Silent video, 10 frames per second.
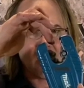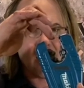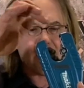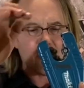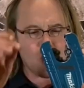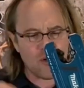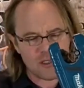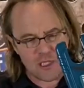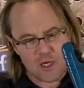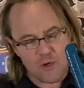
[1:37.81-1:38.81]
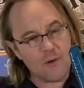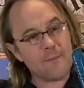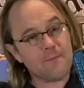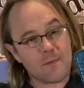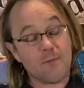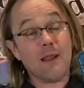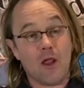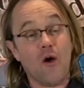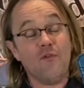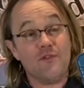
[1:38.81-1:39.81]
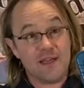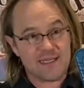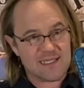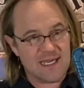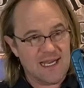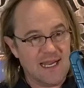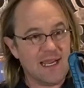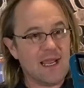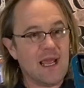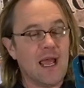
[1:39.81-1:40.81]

And also, well, obviously,